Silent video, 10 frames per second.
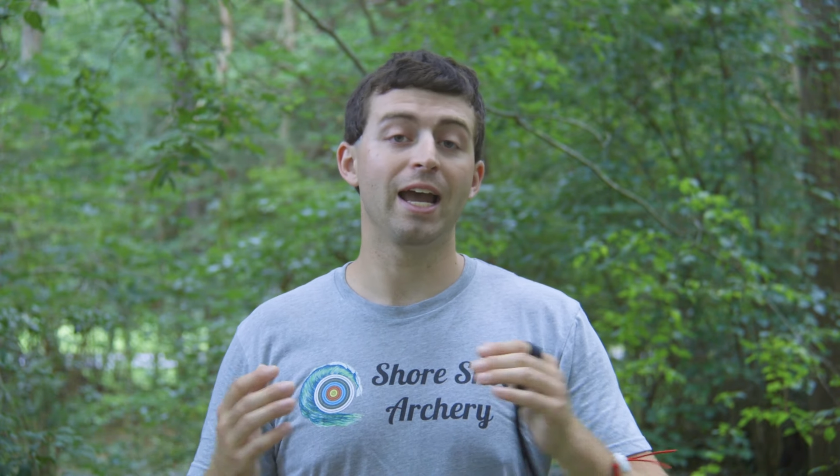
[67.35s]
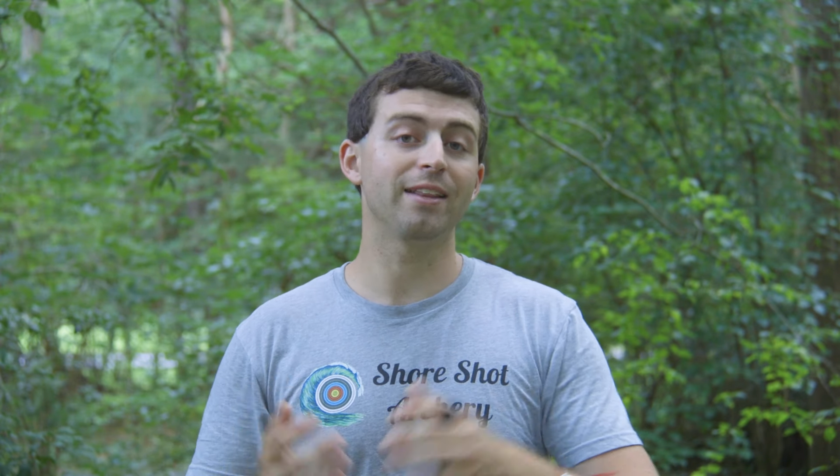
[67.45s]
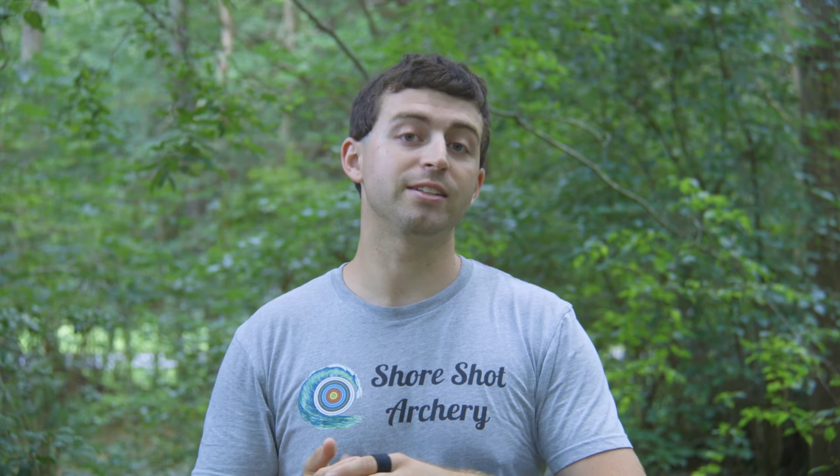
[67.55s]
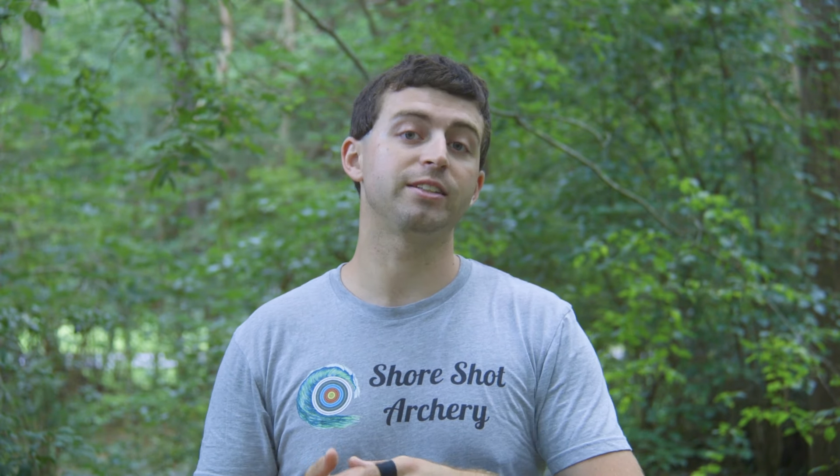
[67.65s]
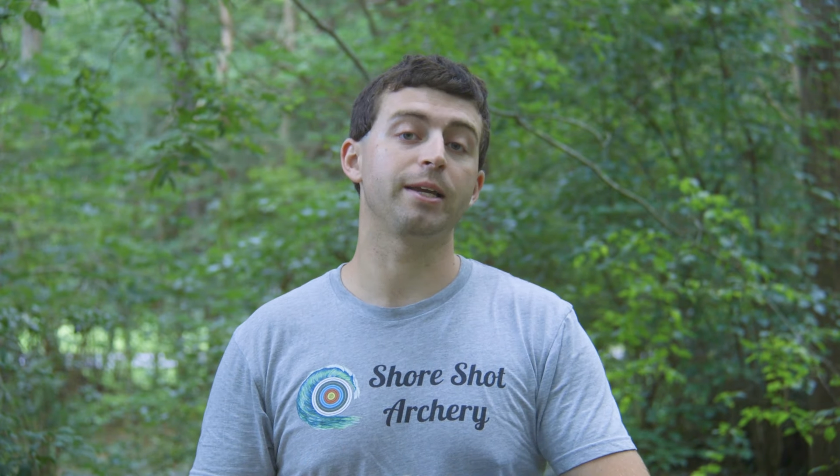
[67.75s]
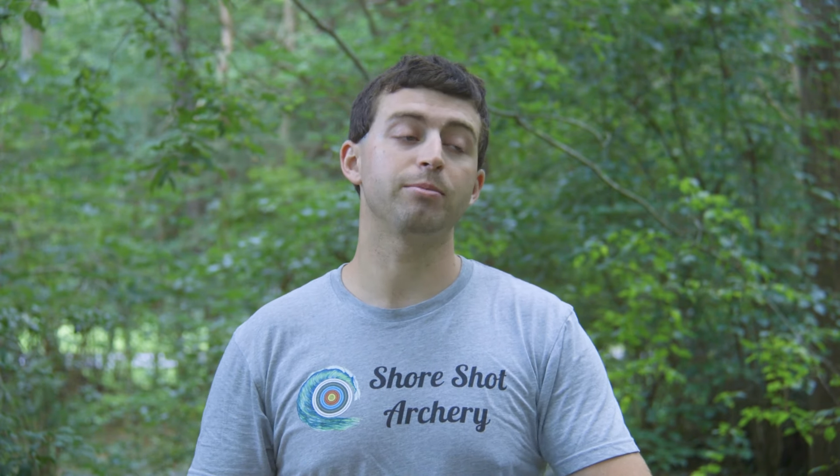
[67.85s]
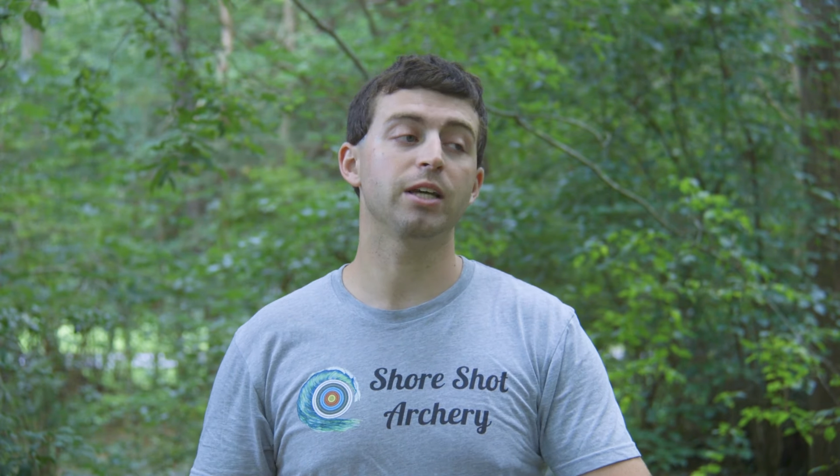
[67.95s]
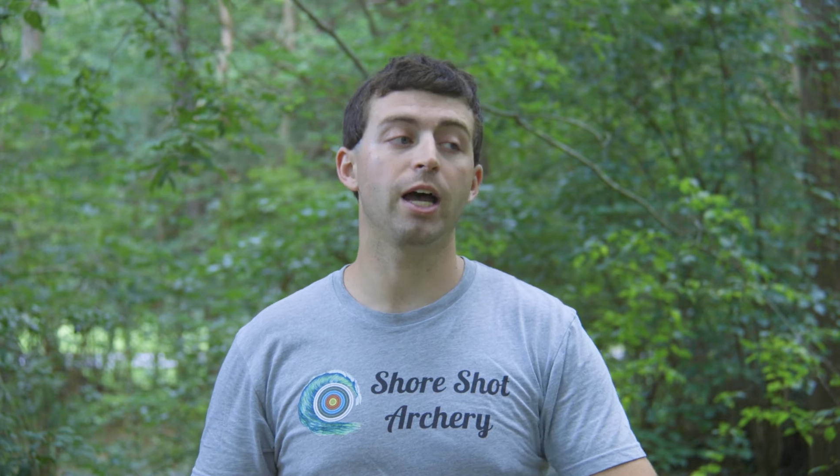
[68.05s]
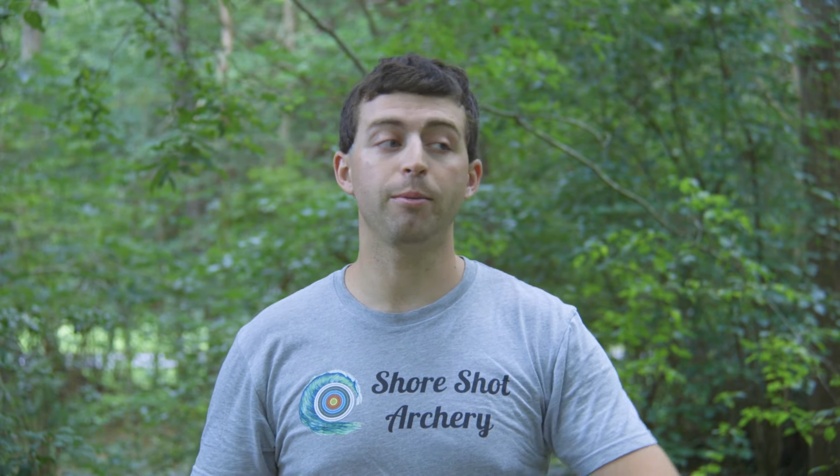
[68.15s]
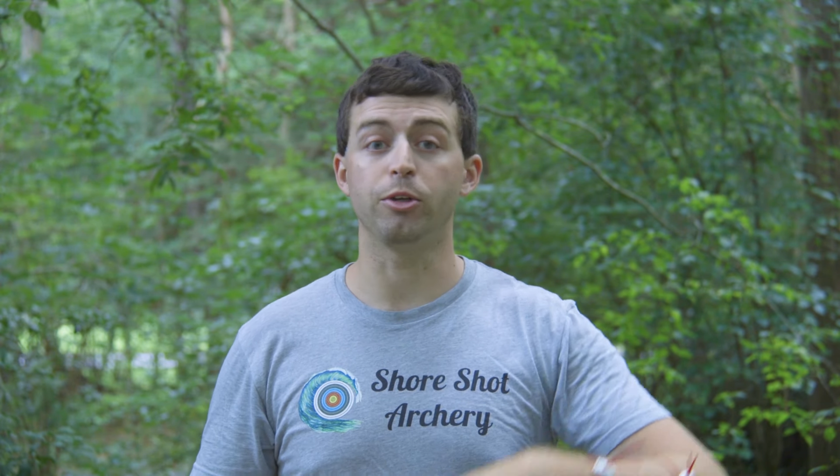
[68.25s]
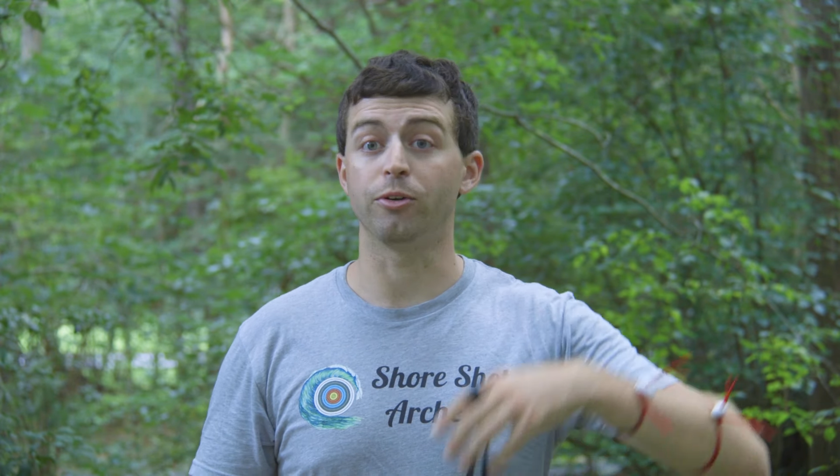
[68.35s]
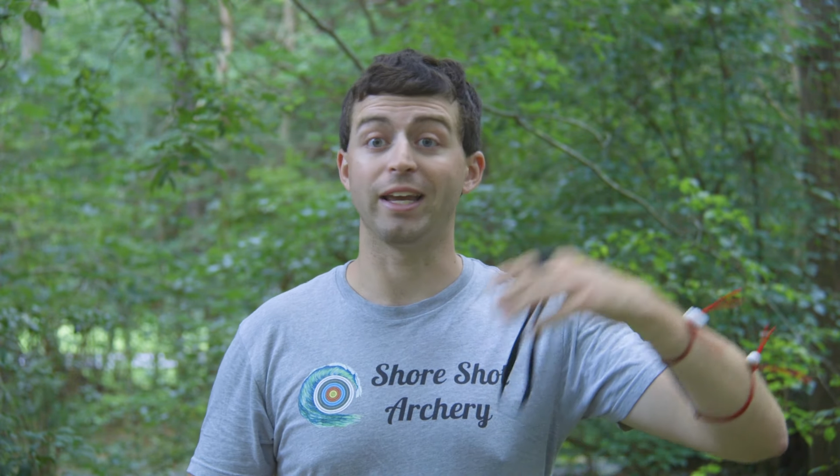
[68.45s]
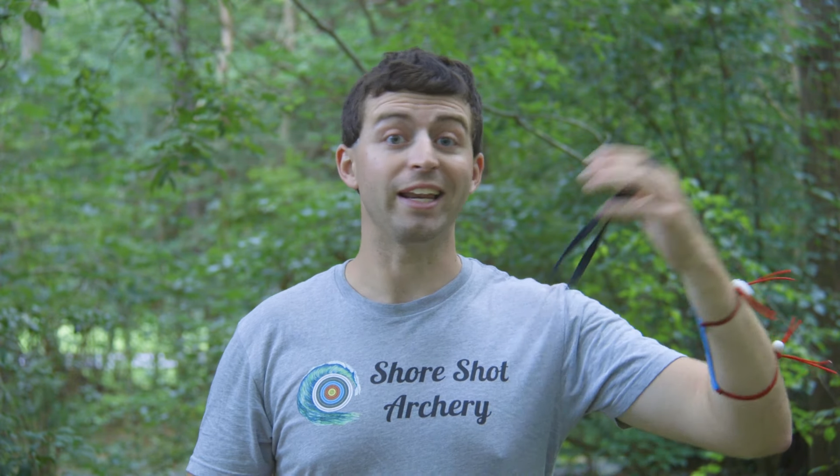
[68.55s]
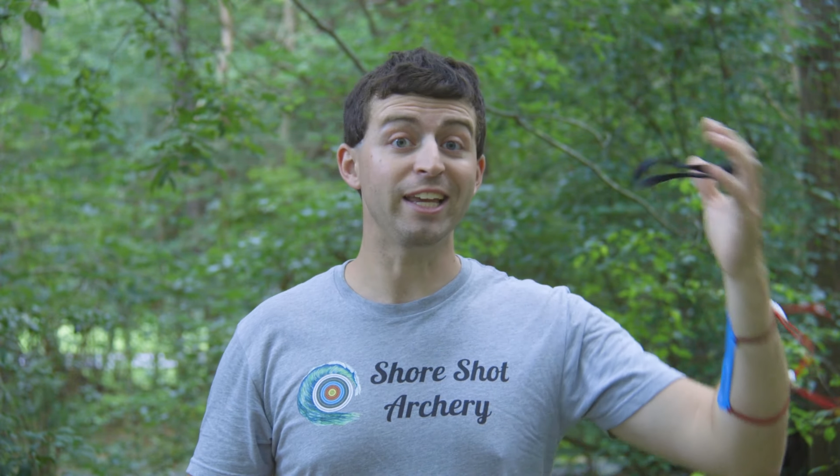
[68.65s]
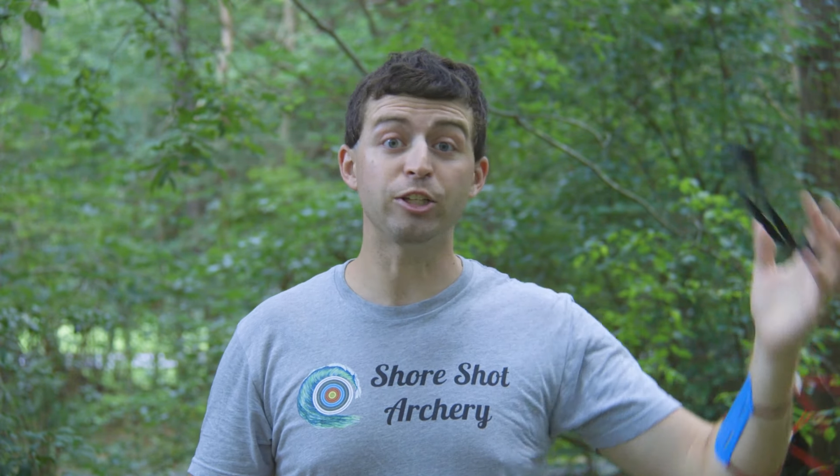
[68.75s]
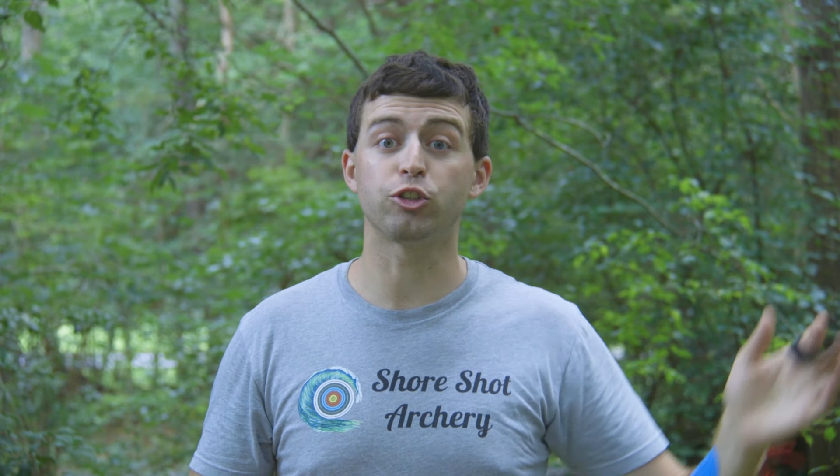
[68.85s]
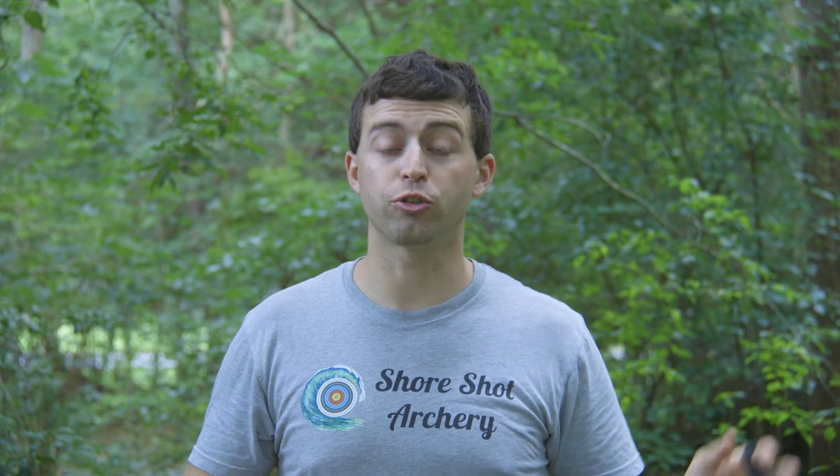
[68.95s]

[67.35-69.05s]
At the same time, you don't get heat